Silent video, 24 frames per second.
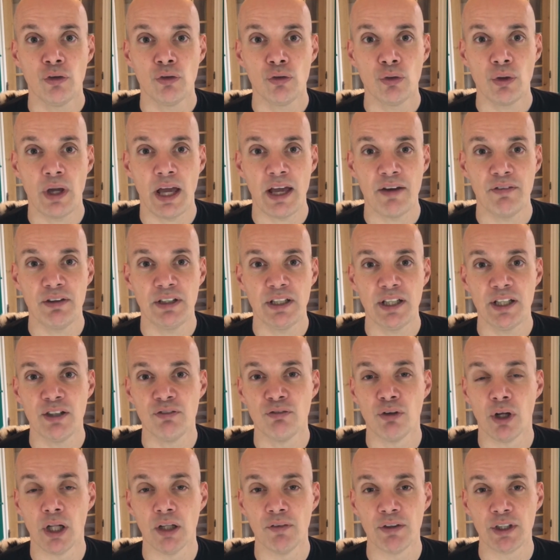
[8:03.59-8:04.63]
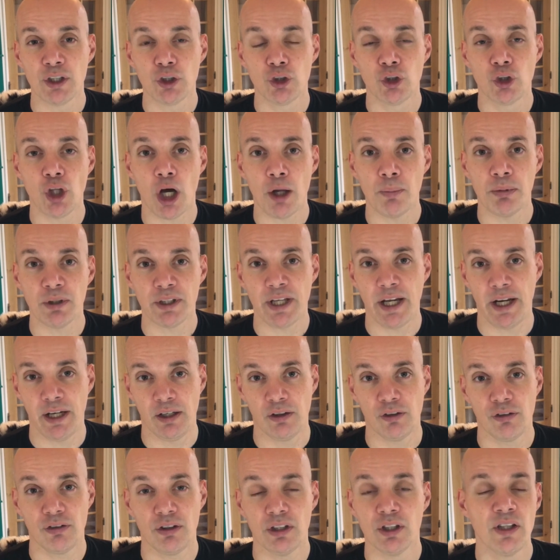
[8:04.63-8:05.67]
to have it involving
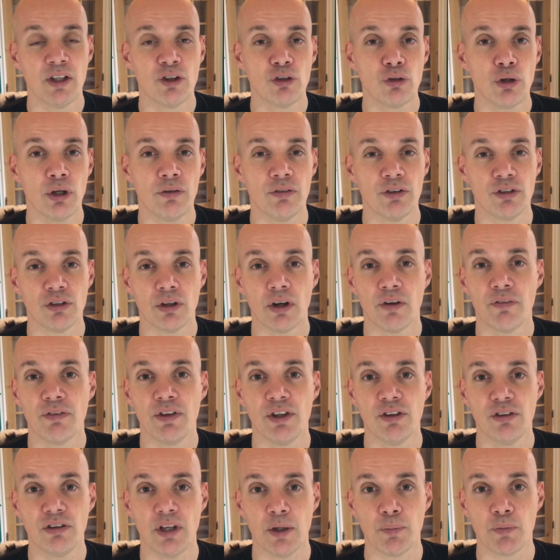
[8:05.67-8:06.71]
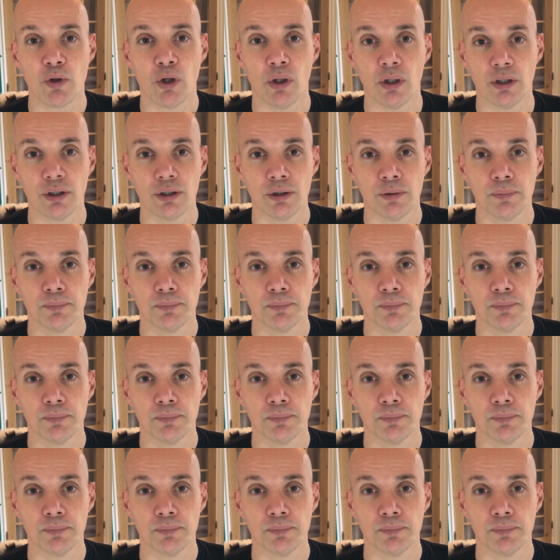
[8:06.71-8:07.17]
doppelgangers in the service of this same cult.